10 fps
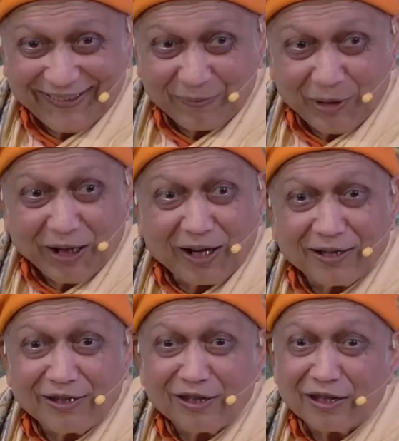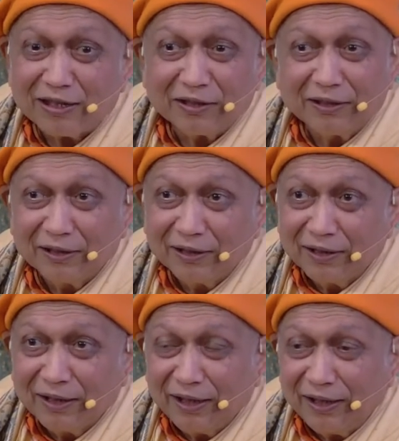uh, because uh,
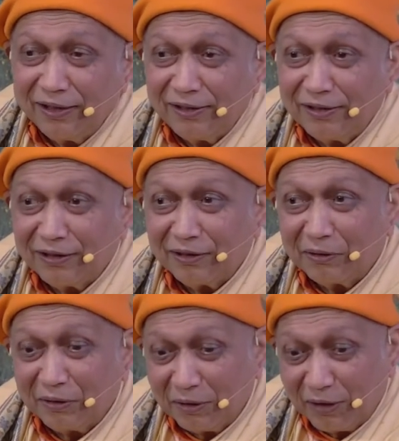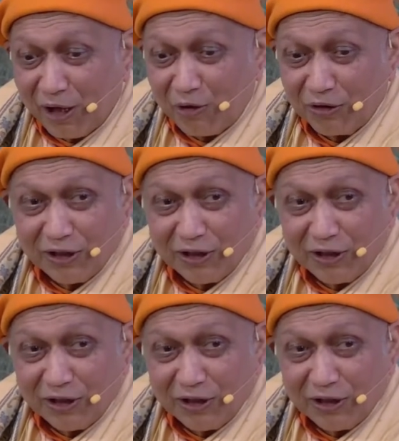it is uh,